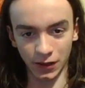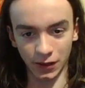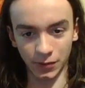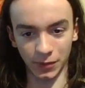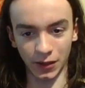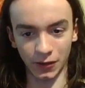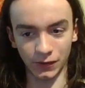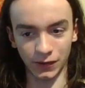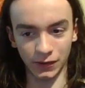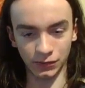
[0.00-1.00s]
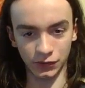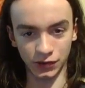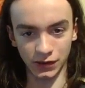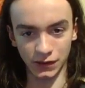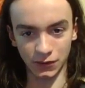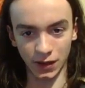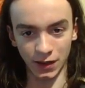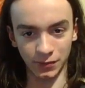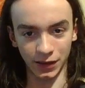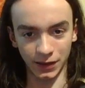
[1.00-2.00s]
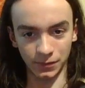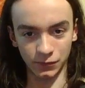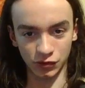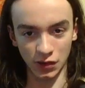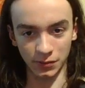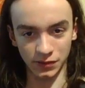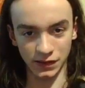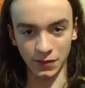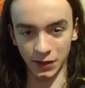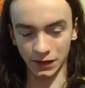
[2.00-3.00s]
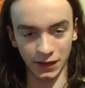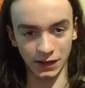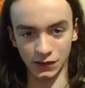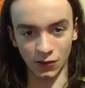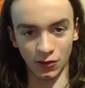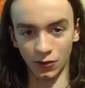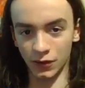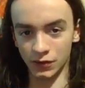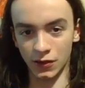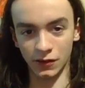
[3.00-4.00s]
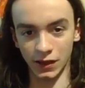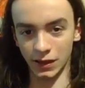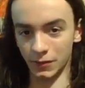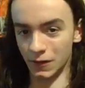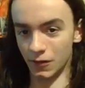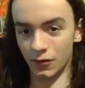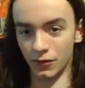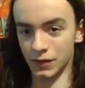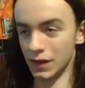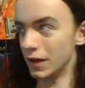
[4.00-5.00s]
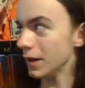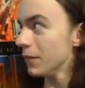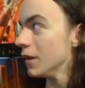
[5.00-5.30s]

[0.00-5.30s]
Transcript: about the Shinzo Abe Trump summit. Like, it's all they're talking about all the time.